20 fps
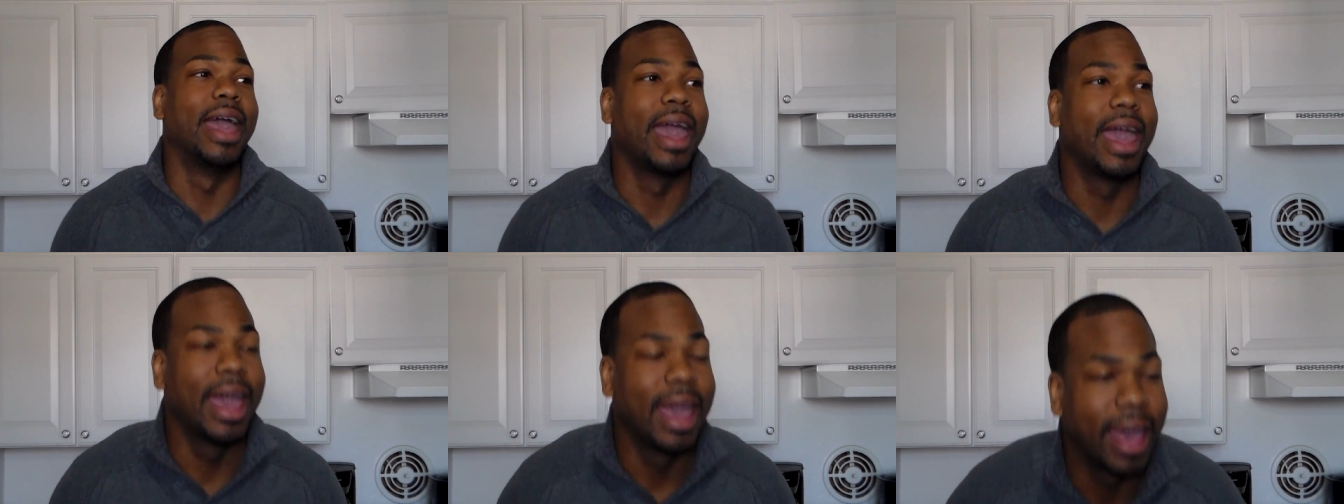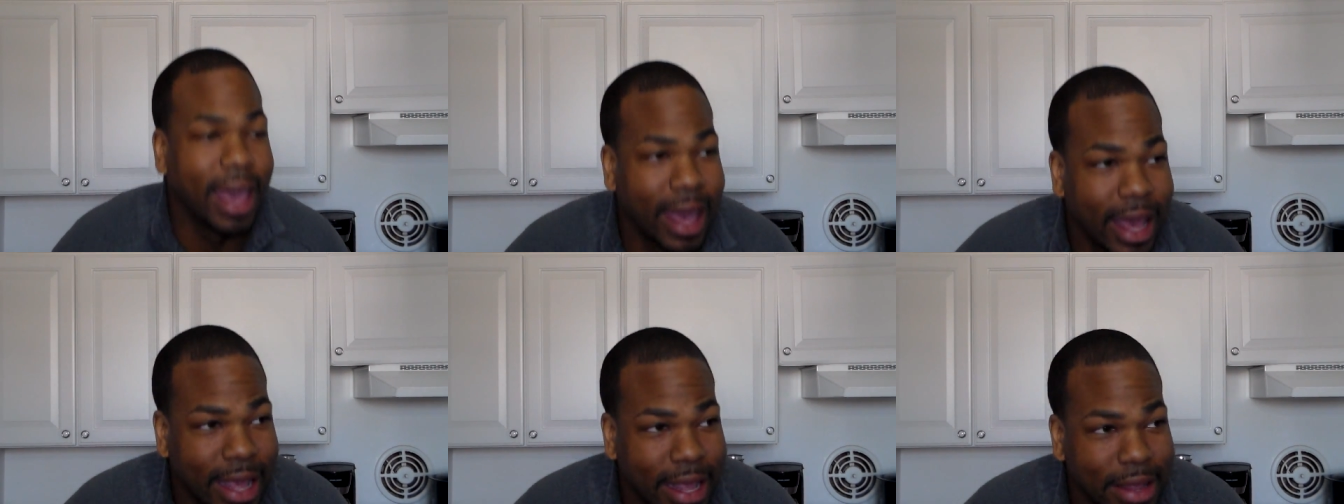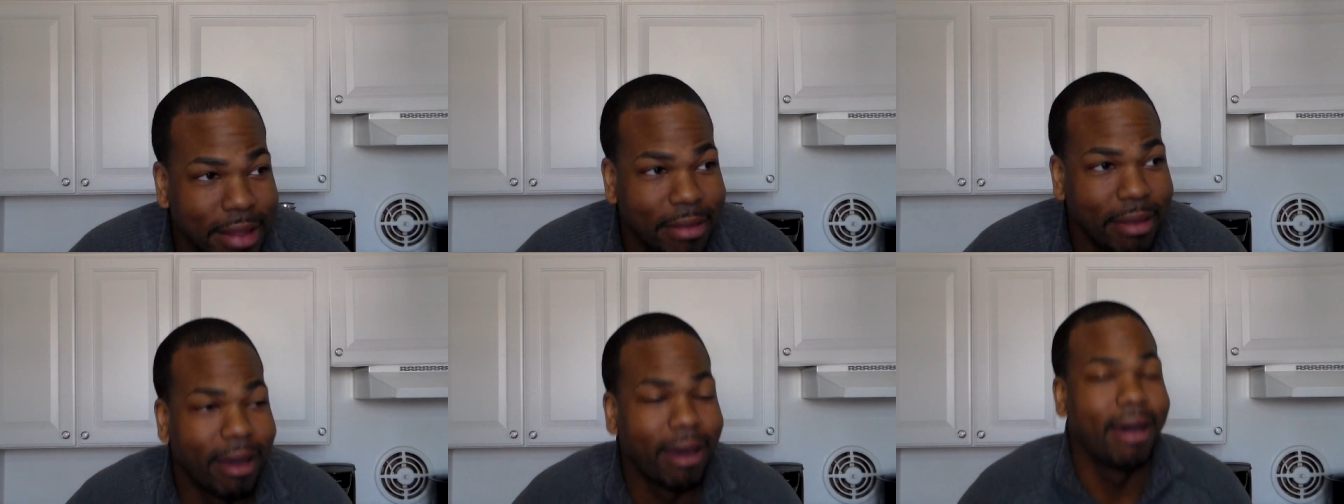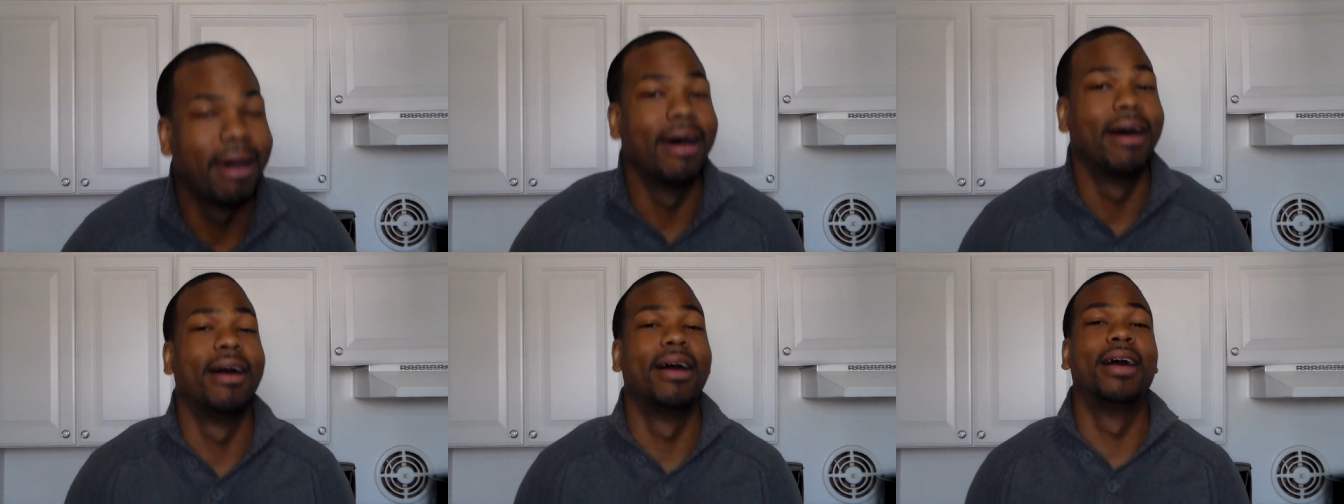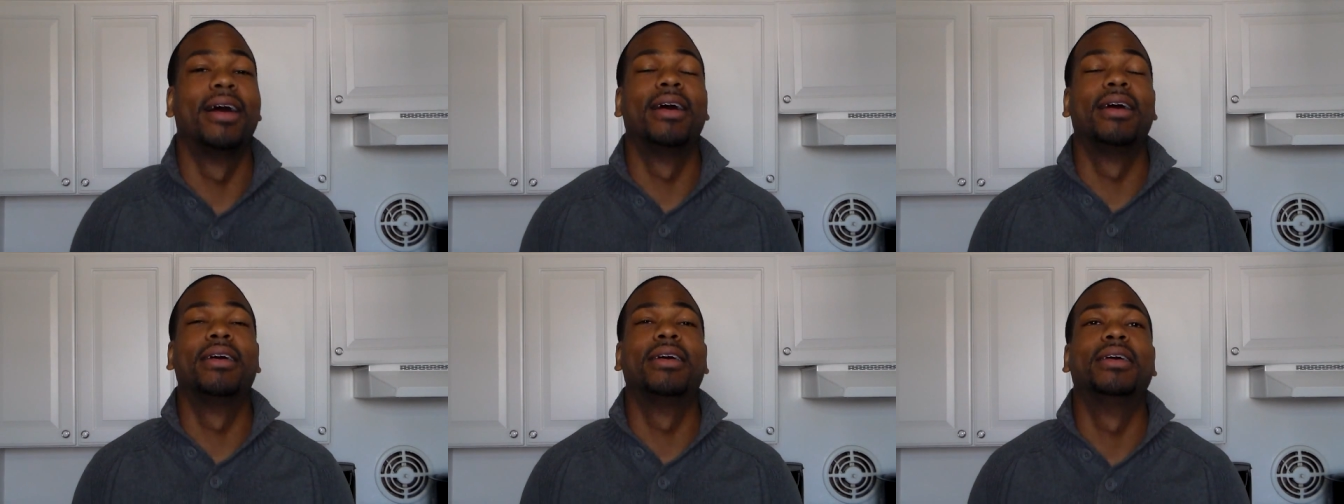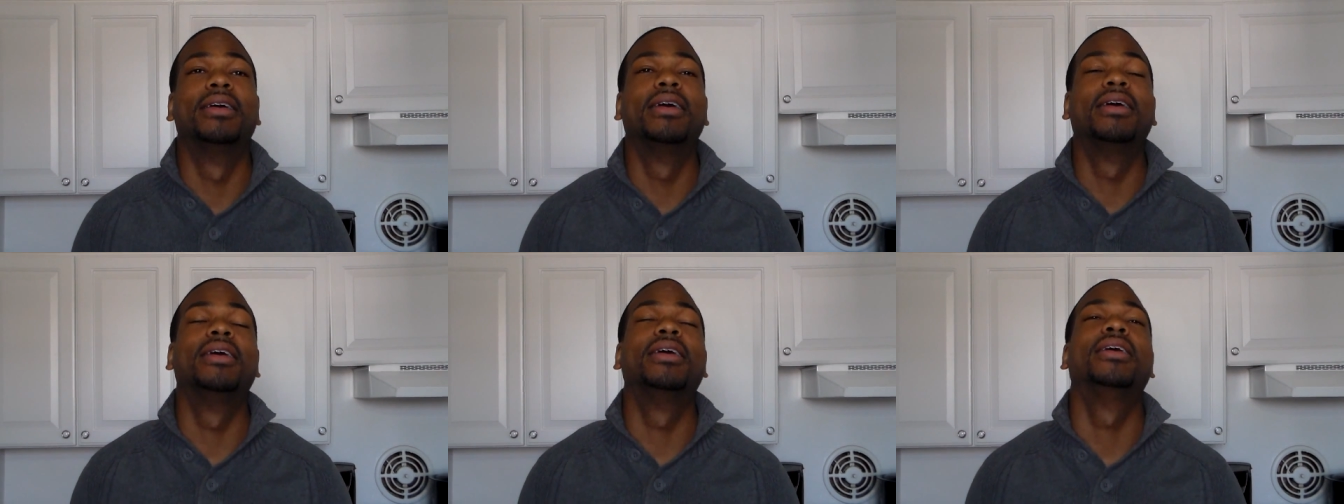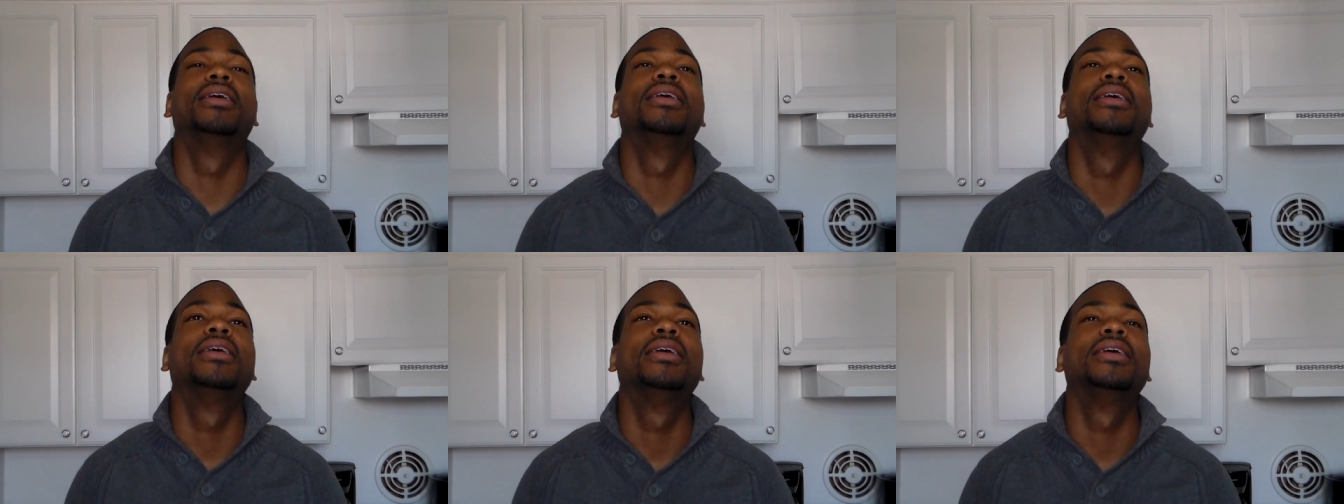And uh,
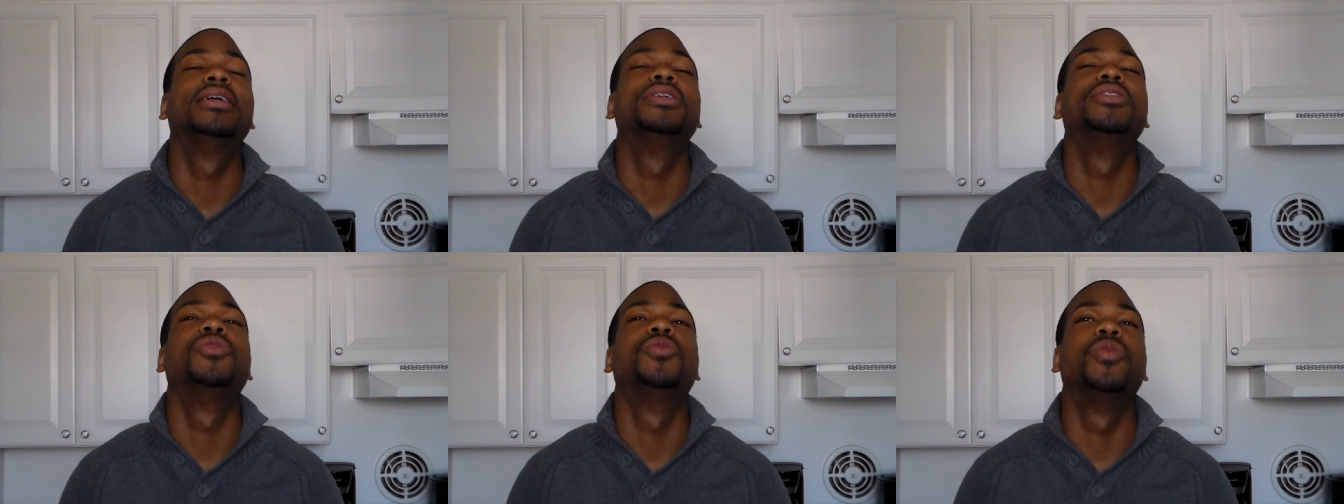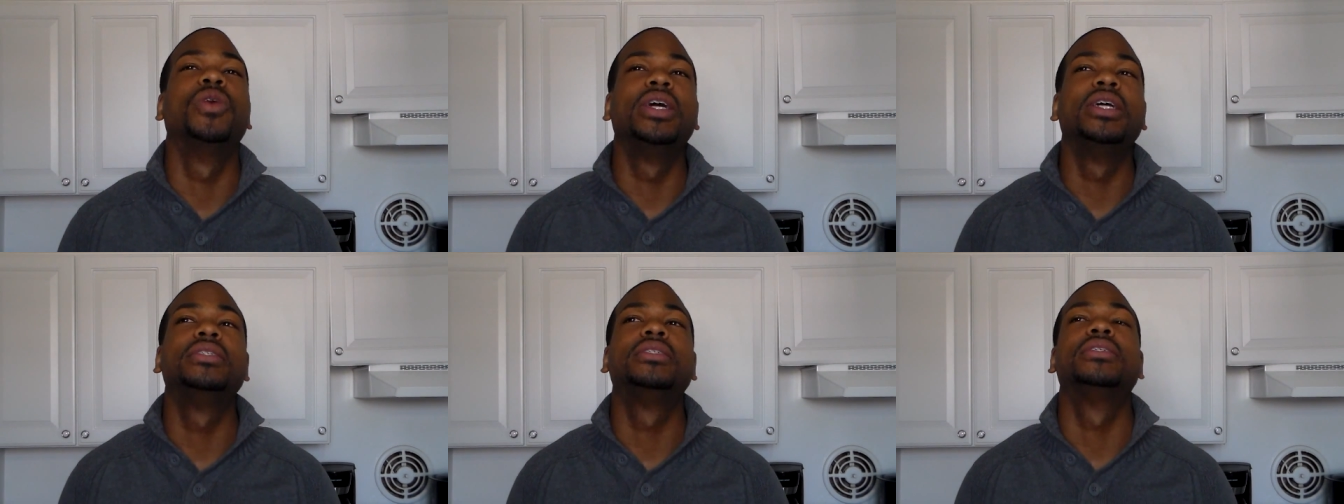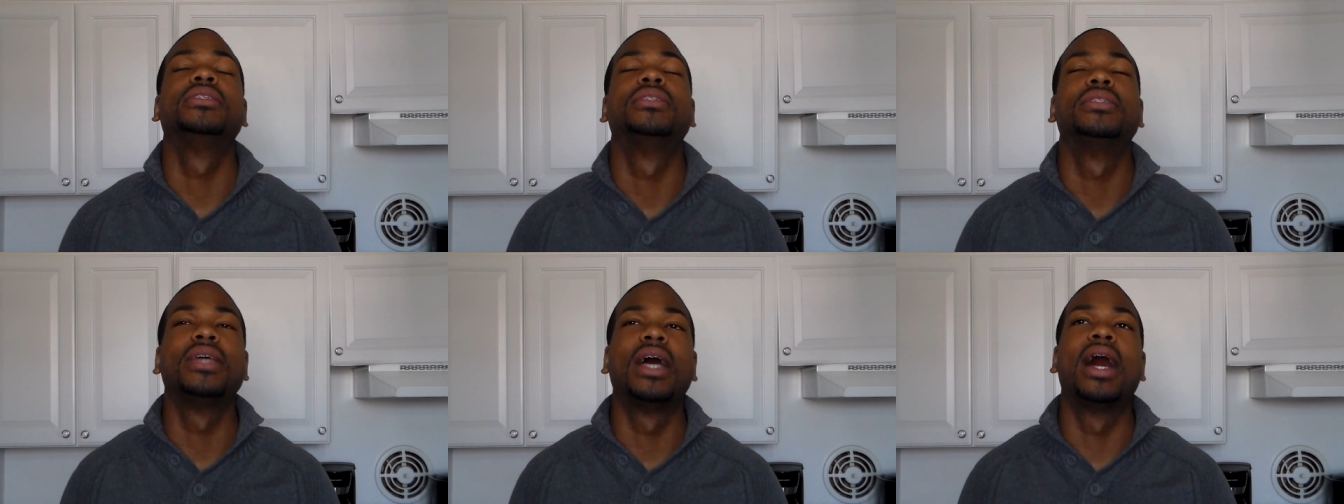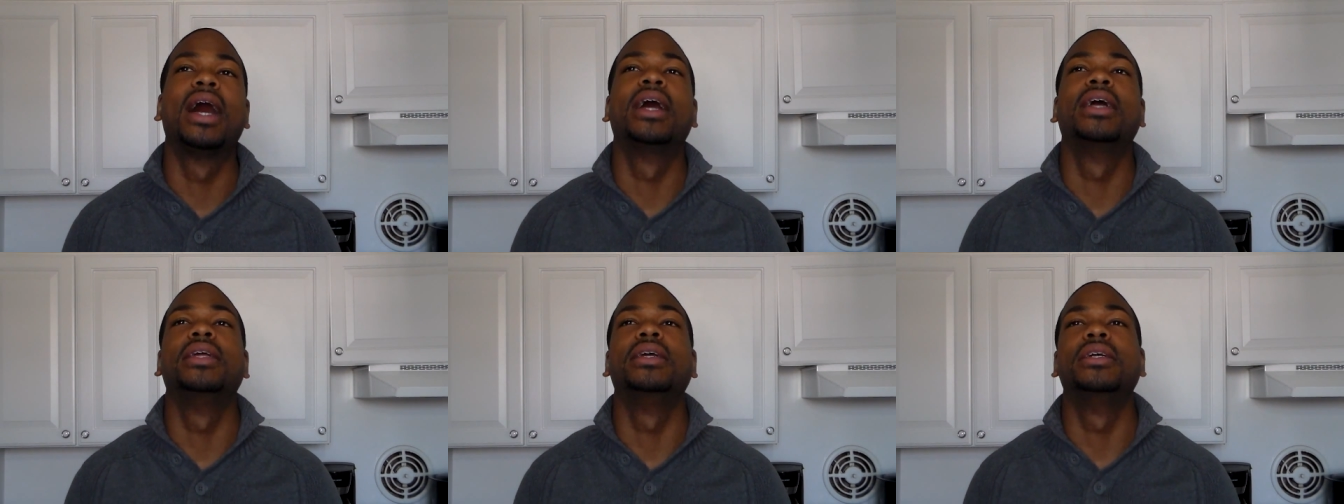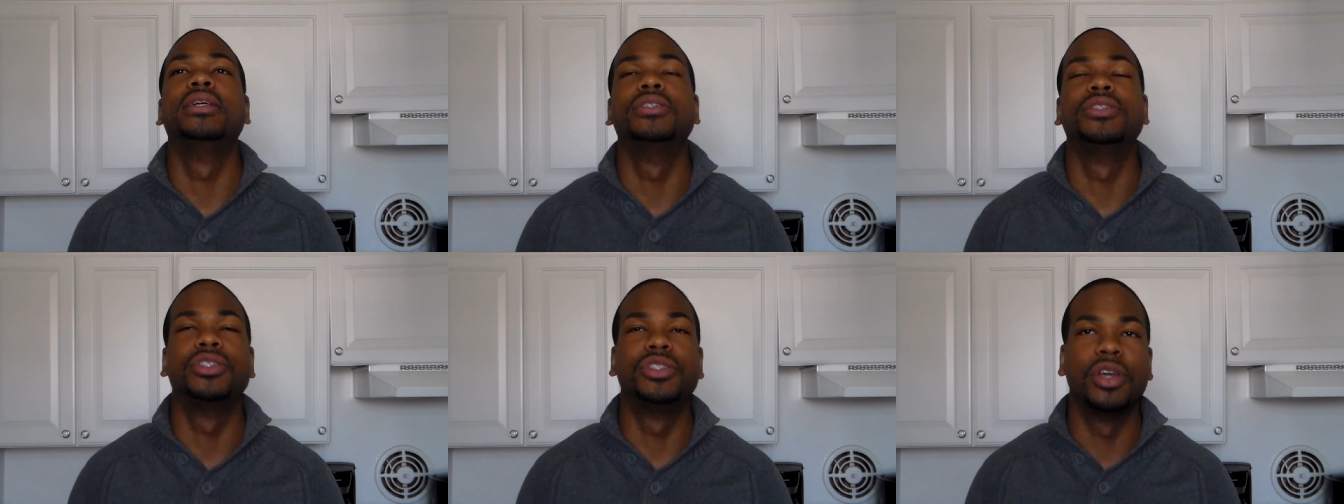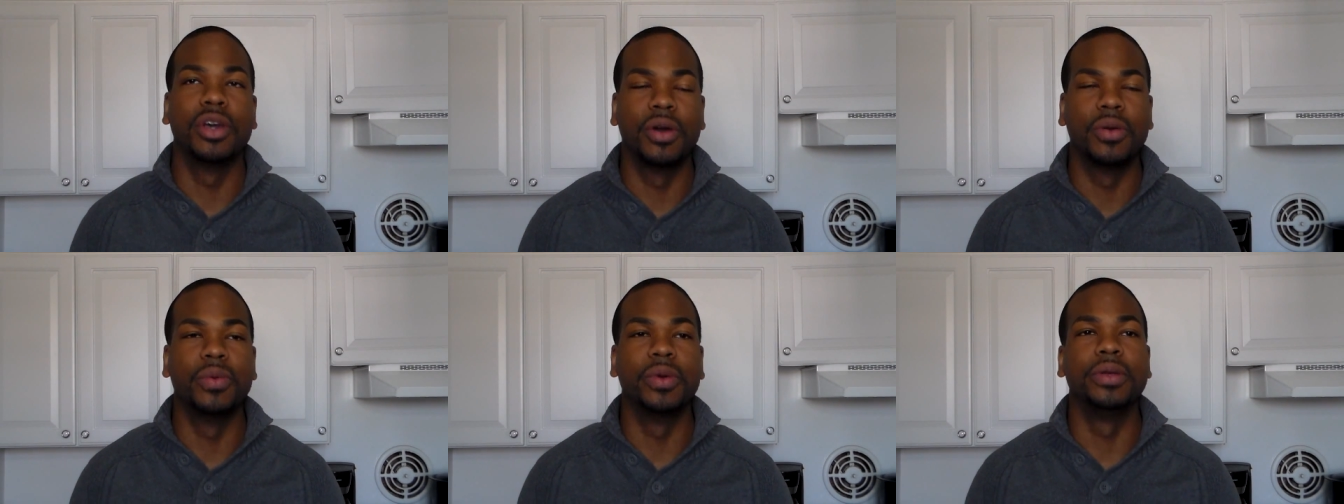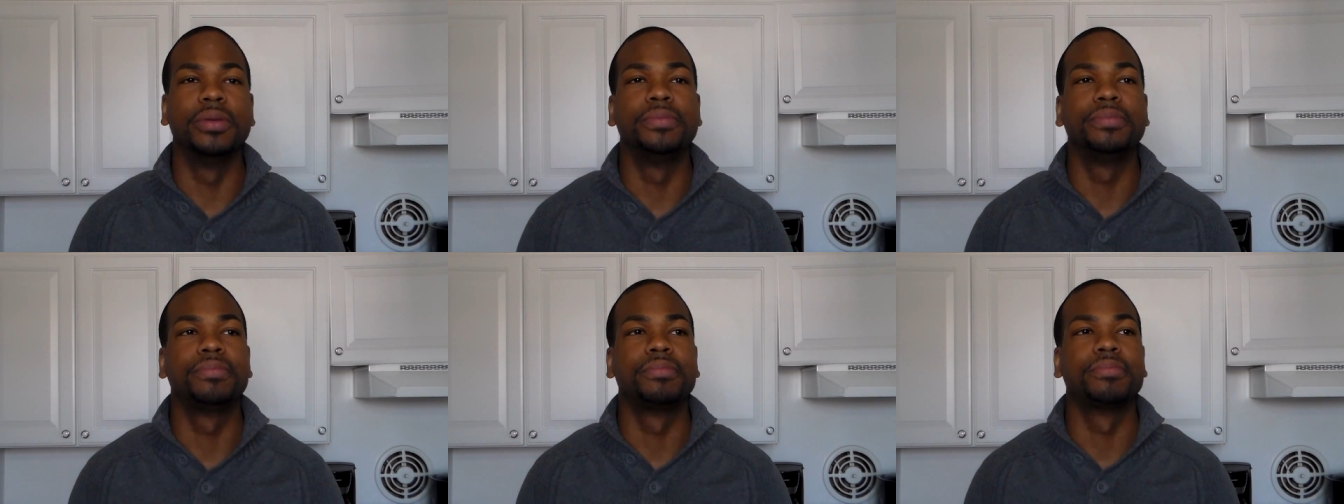the way society is going,